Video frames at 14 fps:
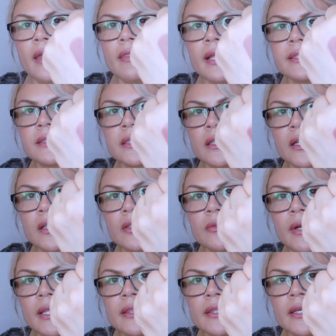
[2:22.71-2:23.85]
And that's the color
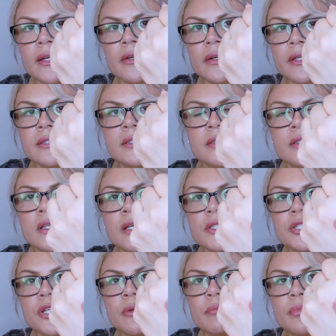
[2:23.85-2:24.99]
right there. It's
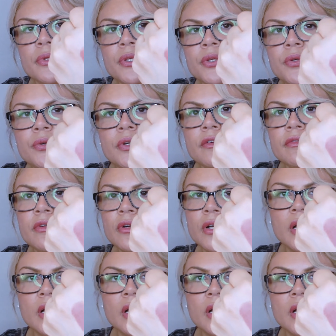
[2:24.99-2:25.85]
such a beautiful